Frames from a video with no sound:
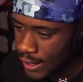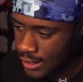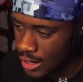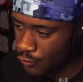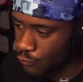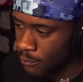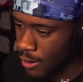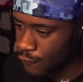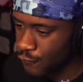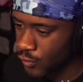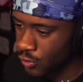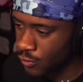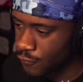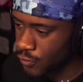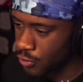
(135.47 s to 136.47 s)
Now for my
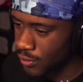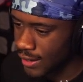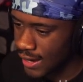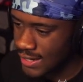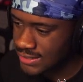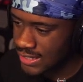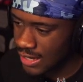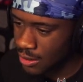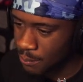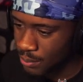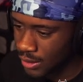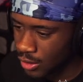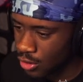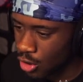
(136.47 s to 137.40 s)
field of view, guys, I am playing